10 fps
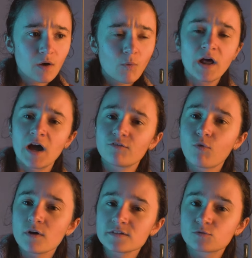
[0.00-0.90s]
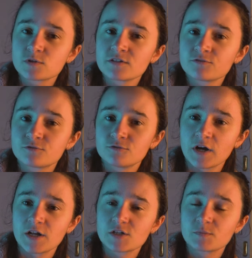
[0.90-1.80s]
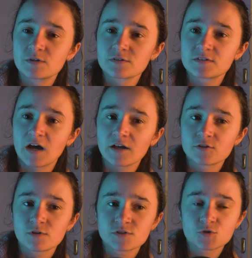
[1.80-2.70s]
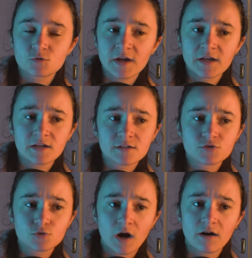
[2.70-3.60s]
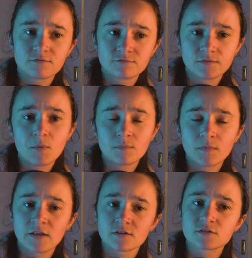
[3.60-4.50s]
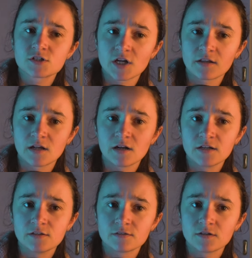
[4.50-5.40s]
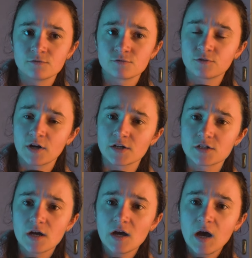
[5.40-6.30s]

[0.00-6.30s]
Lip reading: Well, I have one that was in French because I was trying to have another channel in French.